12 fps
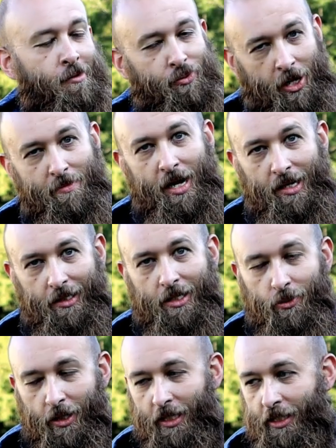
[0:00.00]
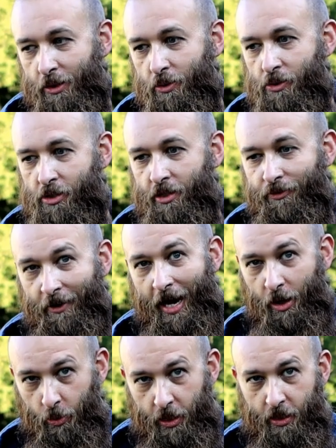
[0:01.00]
Primarily, we're going to use
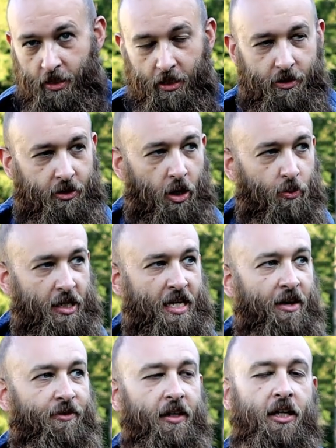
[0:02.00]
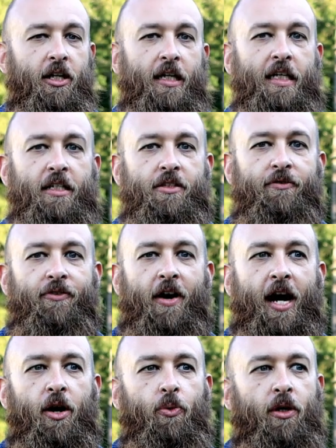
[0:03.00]
firewood. So we definitely going to need some
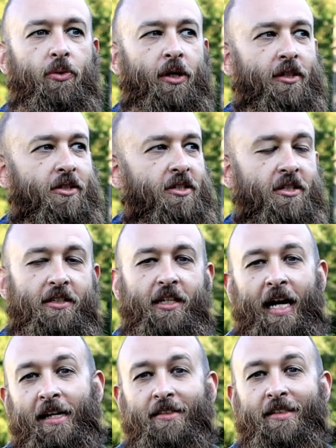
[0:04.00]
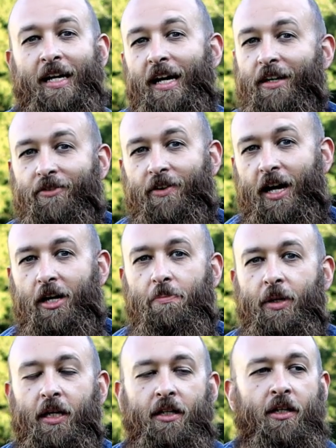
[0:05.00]
firewood, whether it's just outside fire
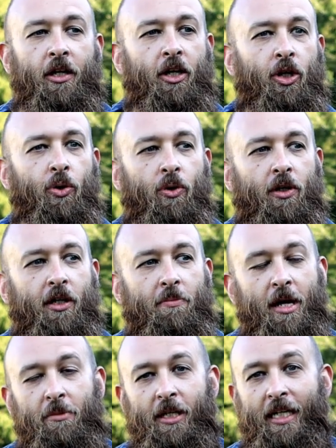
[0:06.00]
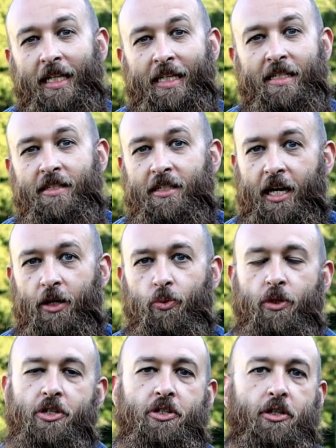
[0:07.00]
pit or maybe an inside
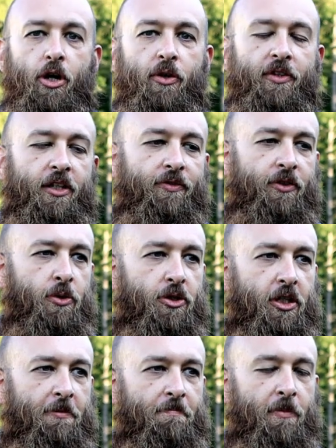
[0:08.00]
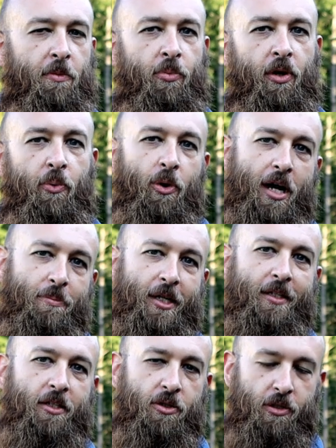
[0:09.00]
wood stove in the future. But what I'm
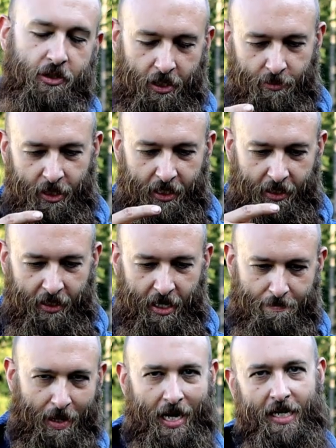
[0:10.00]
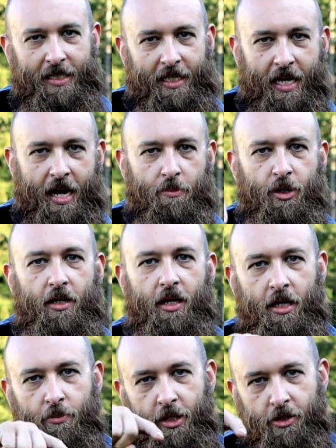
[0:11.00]
going to do is I'm going to get behind the camera
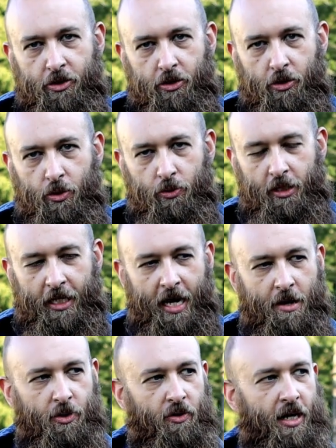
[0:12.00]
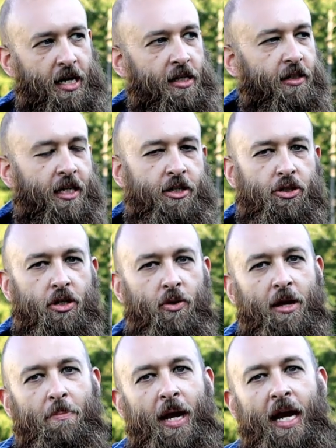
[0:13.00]
and I'm going to scoot the camera around and
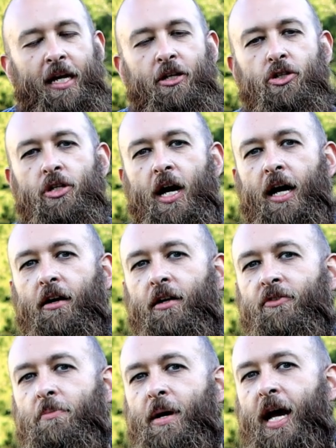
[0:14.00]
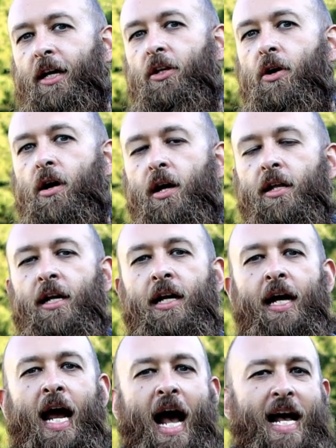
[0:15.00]
show a panning shot of the backyard
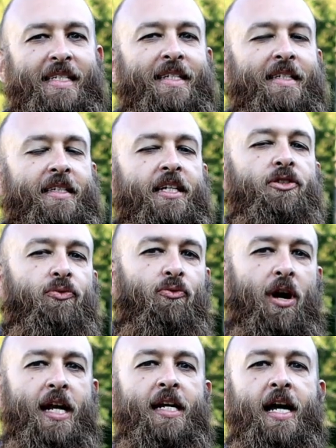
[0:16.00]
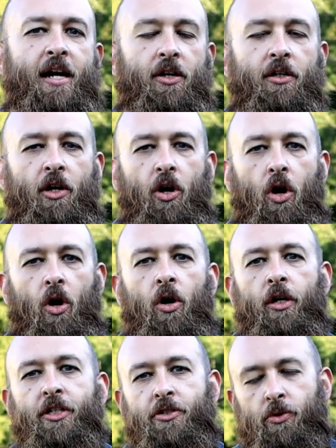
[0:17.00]
as it sits right now,
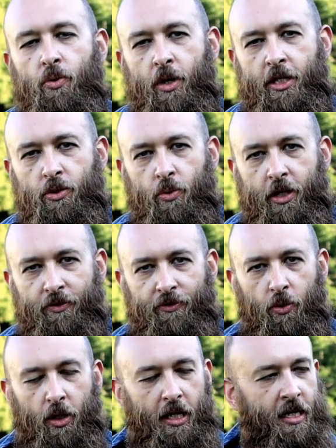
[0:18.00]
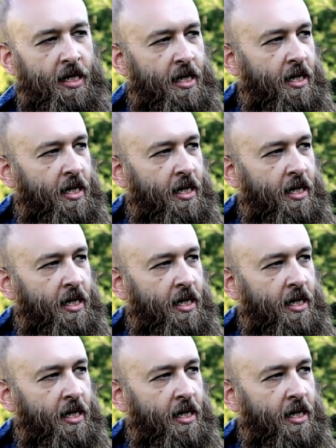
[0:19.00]
August 2024.